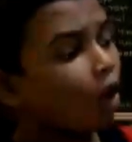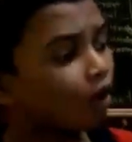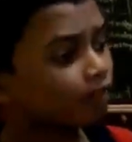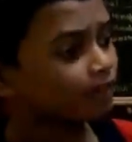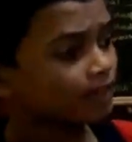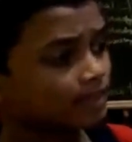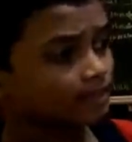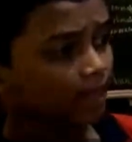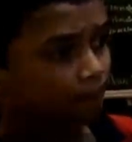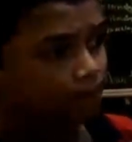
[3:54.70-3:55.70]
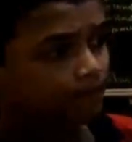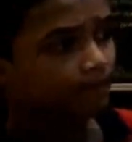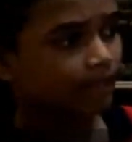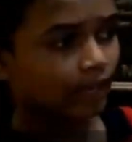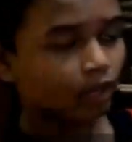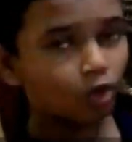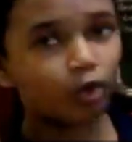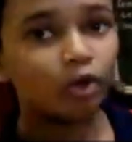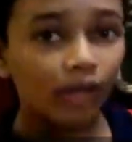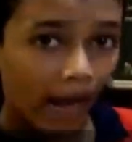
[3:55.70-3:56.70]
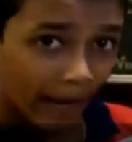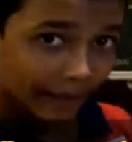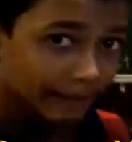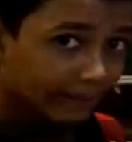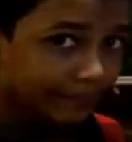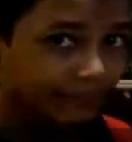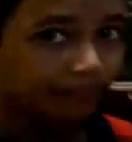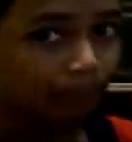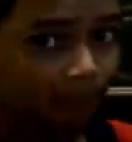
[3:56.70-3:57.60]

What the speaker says: On these steps, they grow rice,